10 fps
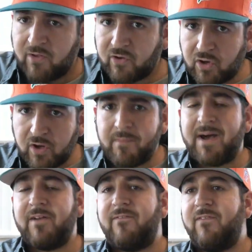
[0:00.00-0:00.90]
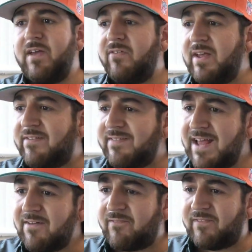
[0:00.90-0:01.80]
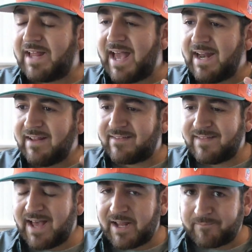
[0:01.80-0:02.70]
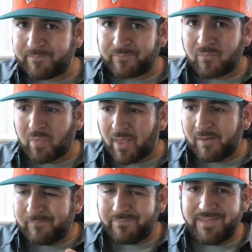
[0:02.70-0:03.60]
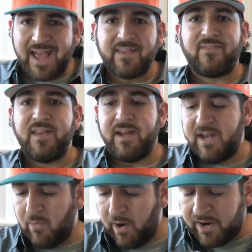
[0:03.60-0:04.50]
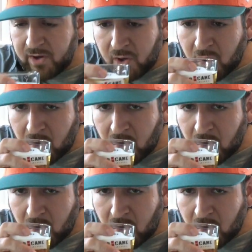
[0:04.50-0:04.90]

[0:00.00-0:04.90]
It's a good amount of fizz. It's not flat, it's not nasty in any way.